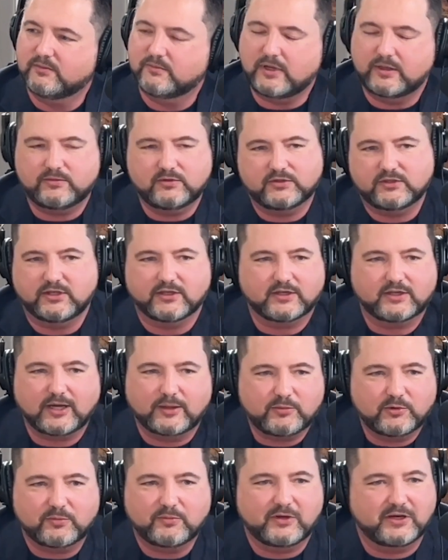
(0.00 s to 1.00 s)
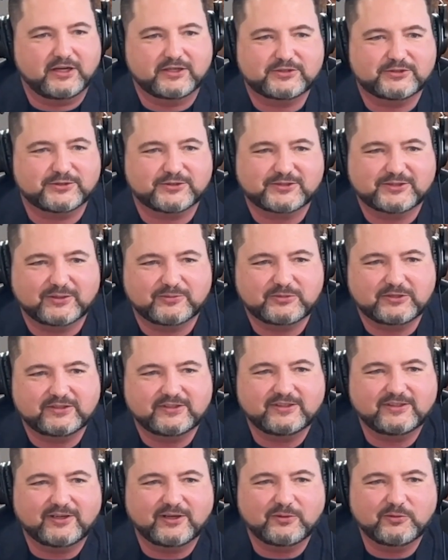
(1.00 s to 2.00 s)
Maybe you'd get a couple bucks or
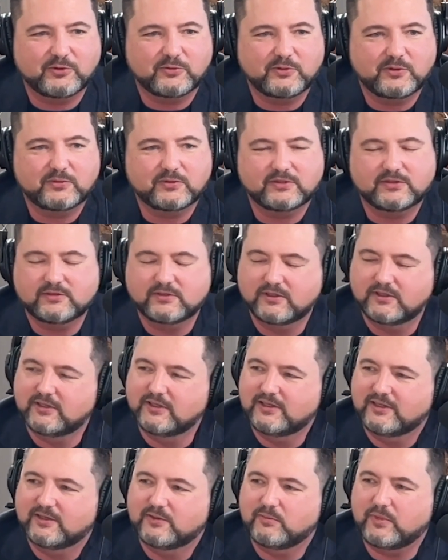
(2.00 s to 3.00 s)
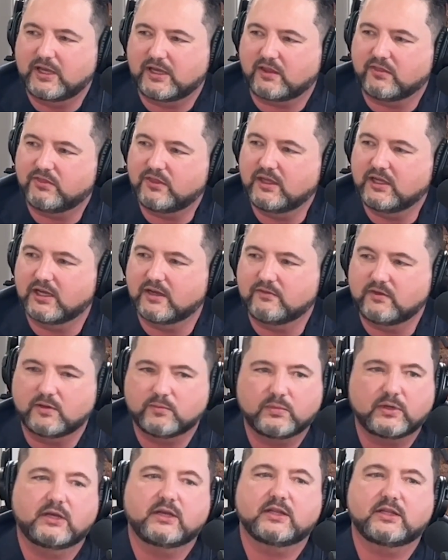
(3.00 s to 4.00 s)
something, but we would make a thing of
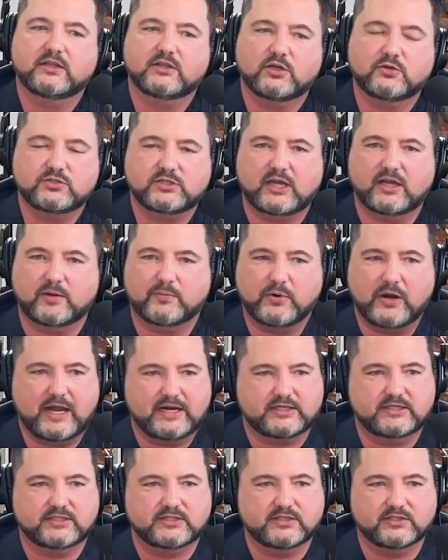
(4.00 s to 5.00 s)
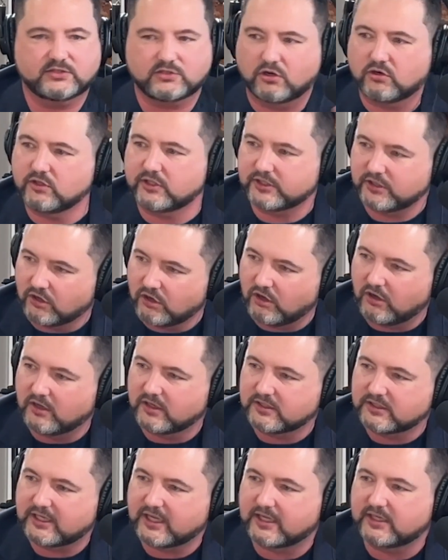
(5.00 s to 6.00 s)
it. But those kind of practices early
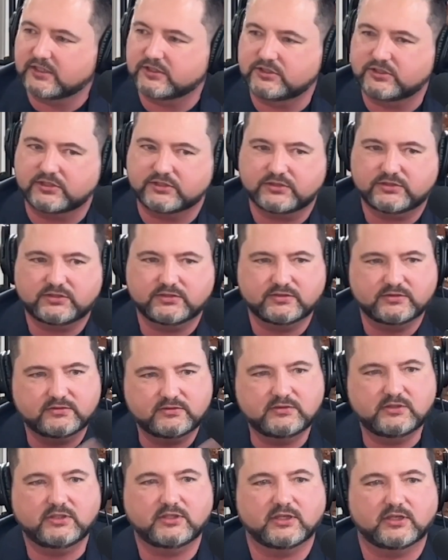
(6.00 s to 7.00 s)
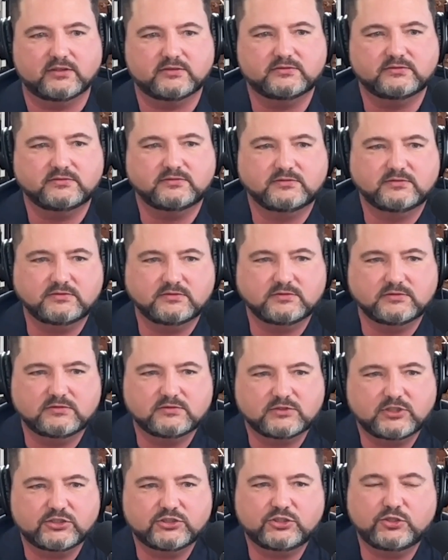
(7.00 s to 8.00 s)
on kind of just,
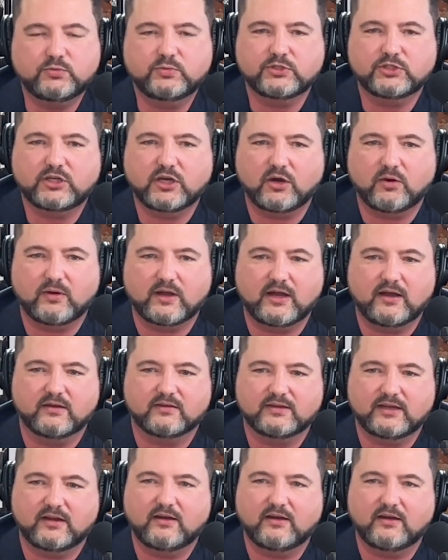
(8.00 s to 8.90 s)
because you would go out.